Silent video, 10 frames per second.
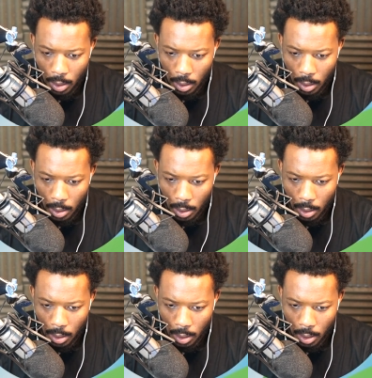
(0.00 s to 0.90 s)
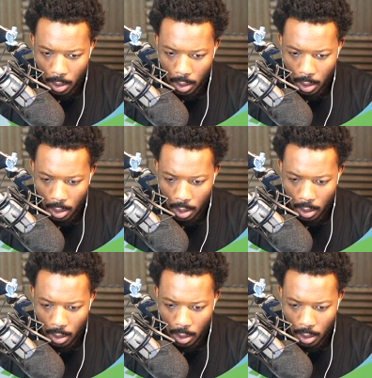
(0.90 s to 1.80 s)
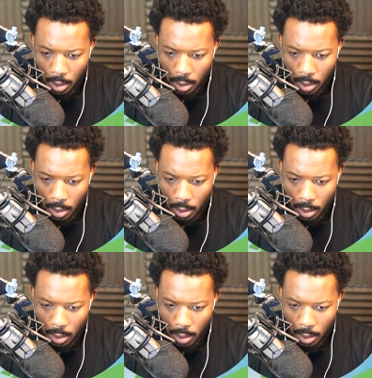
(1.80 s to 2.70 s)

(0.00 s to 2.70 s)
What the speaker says: (silence)